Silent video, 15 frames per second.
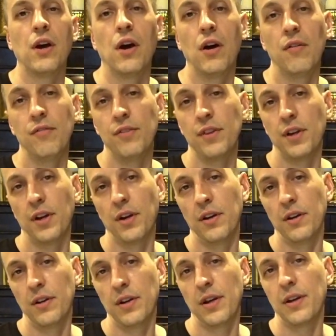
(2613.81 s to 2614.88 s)
of
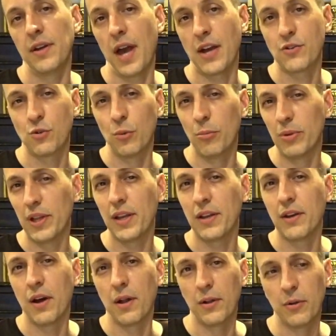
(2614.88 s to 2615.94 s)
their actual blade
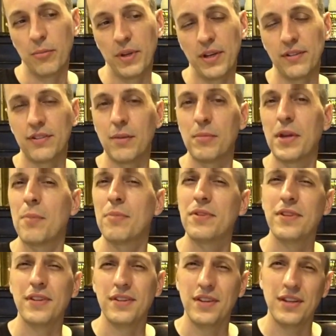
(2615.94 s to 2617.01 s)
color because sometimes
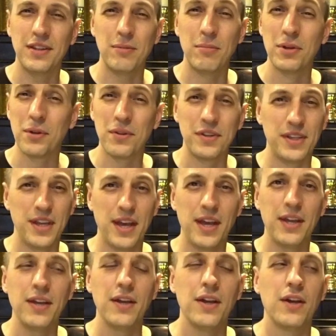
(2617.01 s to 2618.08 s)
in the, in the middle of the
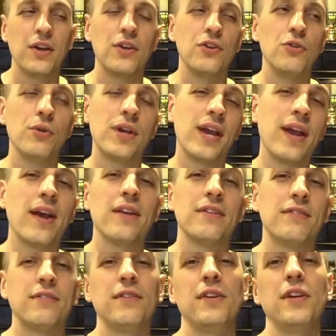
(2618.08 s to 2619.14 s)
day you can't
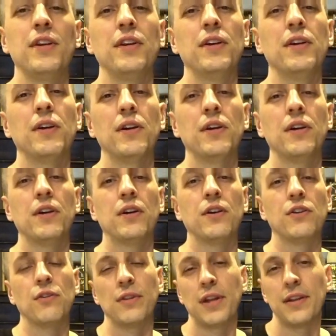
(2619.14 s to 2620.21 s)
see
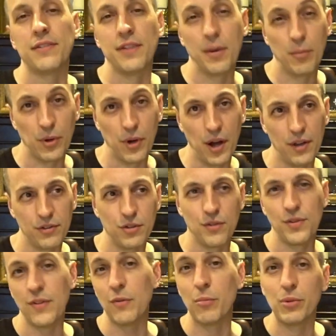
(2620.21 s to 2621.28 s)
your lightsaber on. So if
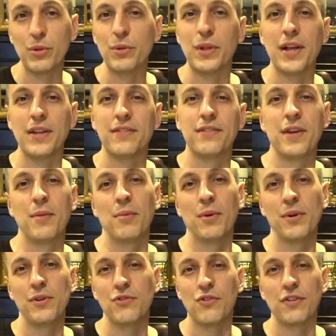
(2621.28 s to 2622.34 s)
you have a blue lightsaber
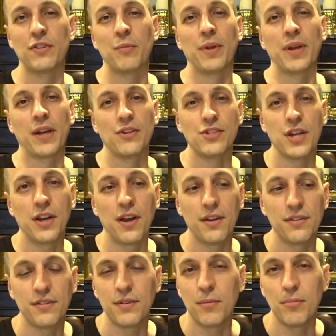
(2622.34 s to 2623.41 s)
and you're dressed up like a Jedi,
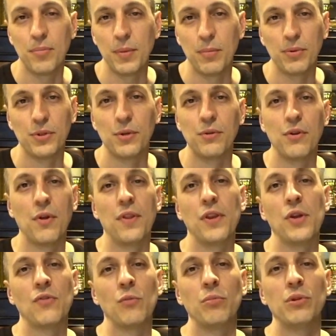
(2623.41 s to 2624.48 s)
some people don't know that
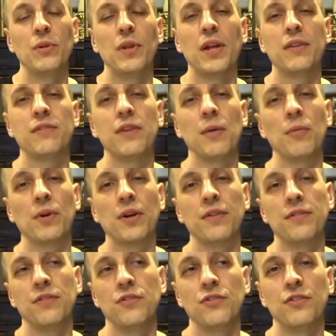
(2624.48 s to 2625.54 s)
you have a blue lightsaber
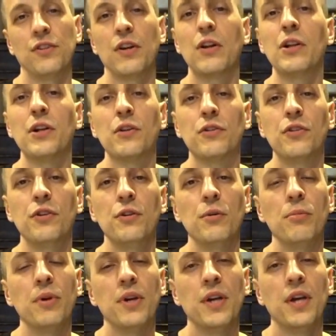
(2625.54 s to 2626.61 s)
because it's just a clear
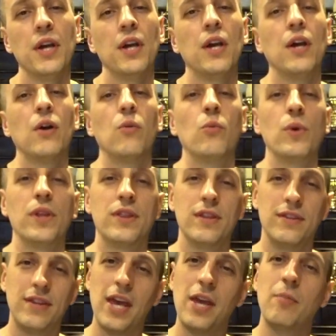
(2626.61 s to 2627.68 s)
tube. With the
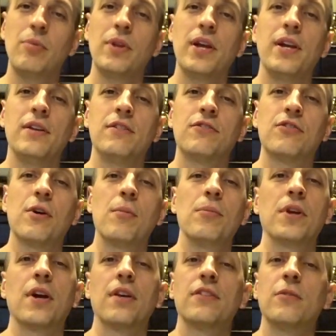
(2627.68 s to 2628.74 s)
day blades from
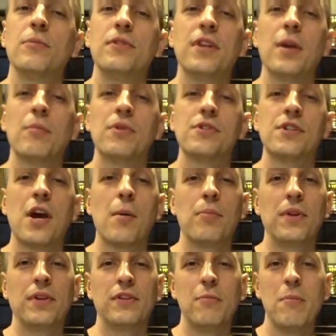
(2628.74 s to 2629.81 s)
the custom saber
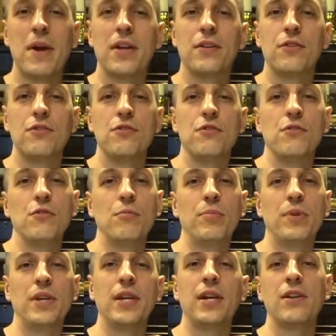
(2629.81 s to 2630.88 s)
shop, it's meant to
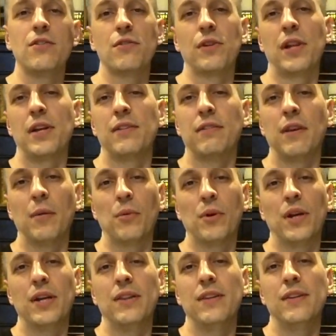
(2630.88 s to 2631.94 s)
be in your lightsaber
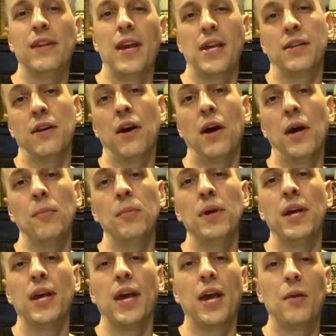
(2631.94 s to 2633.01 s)
in the daytime,
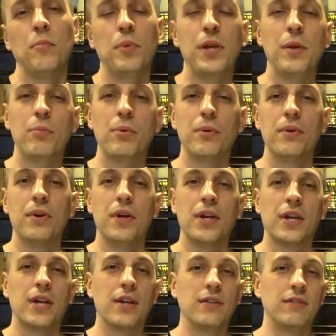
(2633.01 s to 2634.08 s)
and people
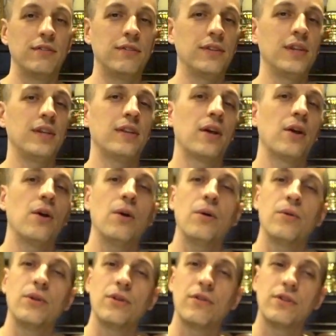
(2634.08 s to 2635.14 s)
can see that,
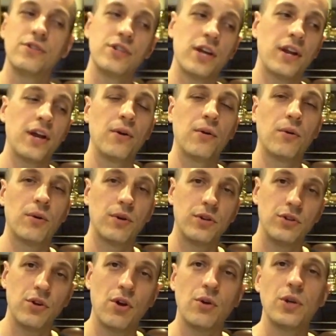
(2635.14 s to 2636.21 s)
oh, you're a Jedi, or
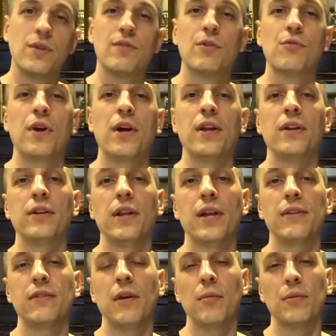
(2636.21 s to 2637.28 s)
oh, you have a red
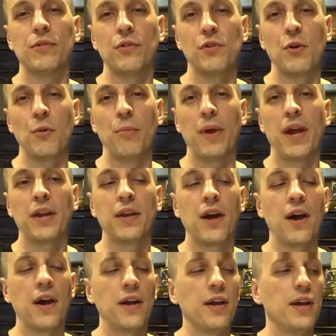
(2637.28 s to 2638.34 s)
lightsaber, so you're a bad
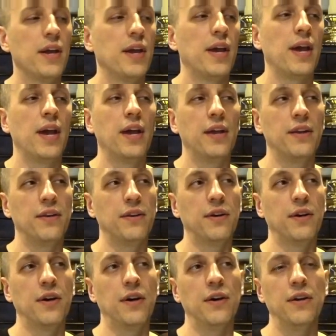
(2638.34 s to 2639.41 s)
guy, and
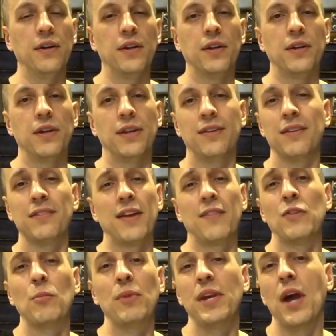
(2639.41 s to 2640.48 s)
uh, it doesn't have
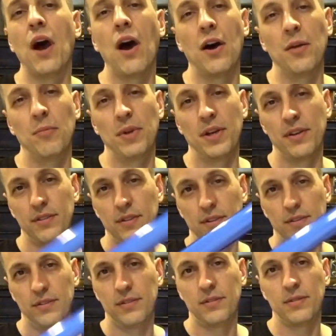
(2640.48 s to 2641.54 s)
to be on because
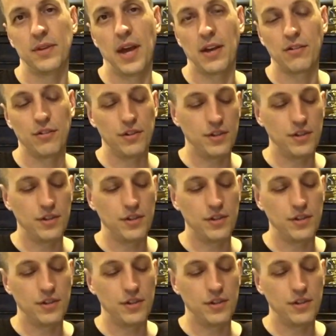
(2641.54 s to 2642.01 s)
it's actually